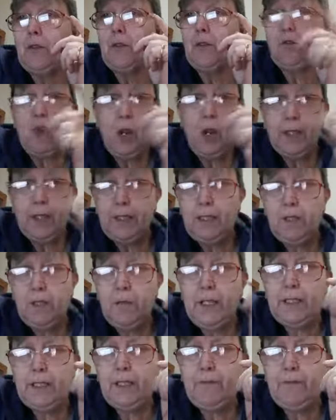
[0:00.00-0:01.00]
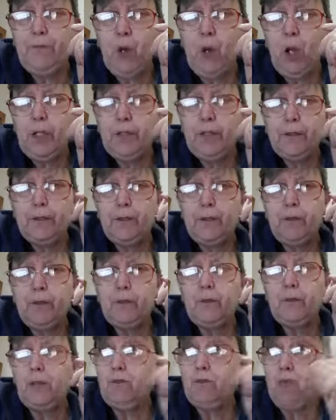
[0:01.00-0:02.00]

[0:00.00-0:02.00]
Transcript: The rise in domestic violence, the